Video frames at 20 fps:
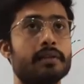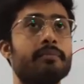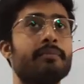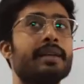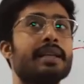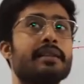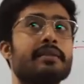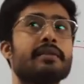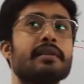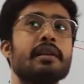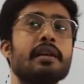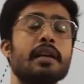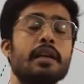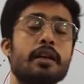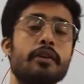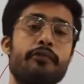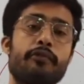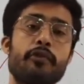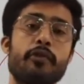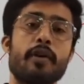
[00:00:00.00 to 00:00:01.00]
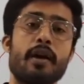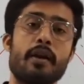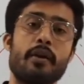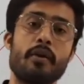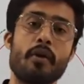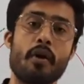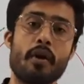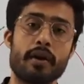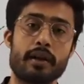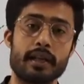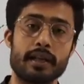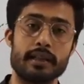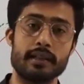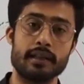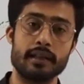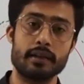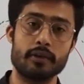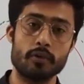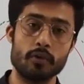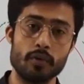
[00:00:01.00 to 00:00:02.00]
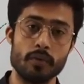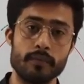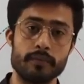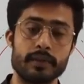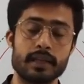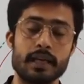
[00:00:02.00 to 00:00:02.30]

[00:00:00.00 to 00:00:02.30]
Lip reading: Means if you are not in the room,